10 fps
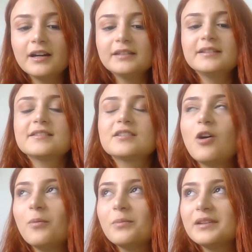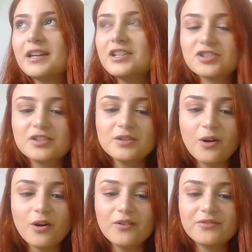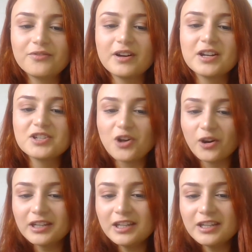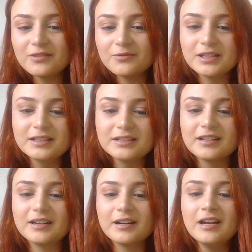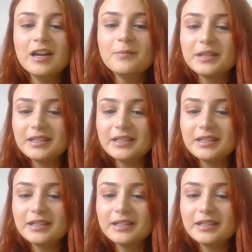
Uh, it is a combination of uh, jogging with uh,